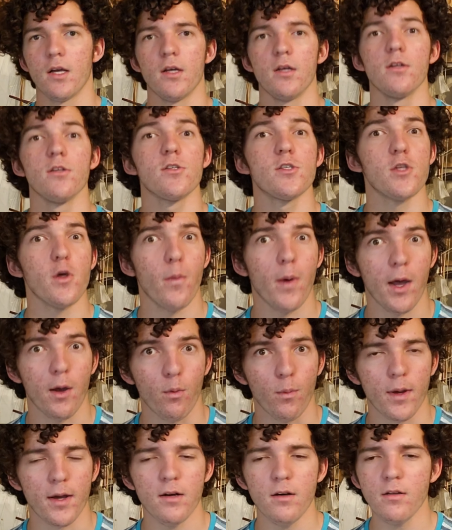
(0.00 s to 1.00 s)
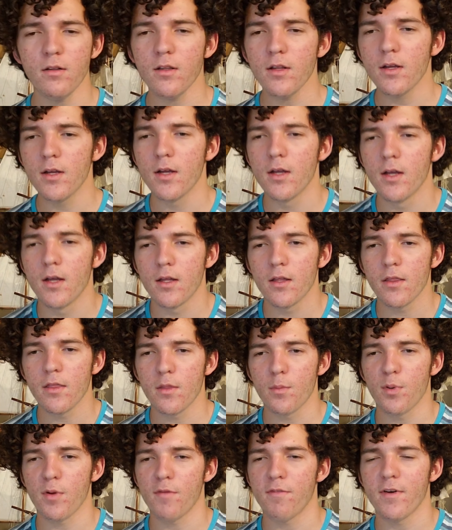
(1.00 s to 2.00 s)
so I will. The
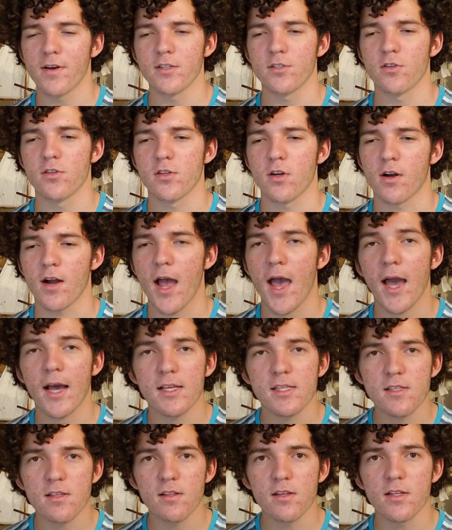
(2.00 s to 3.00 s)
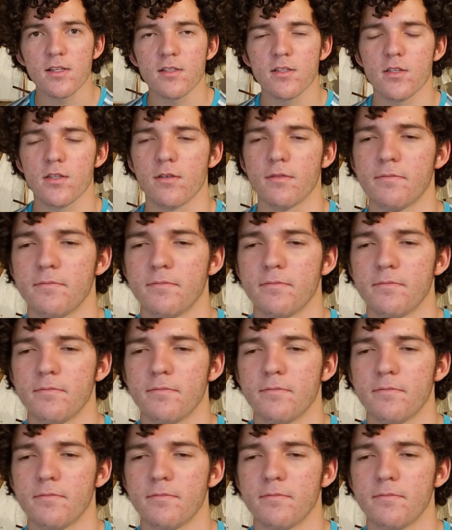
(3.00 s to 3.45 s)
professors are excellent.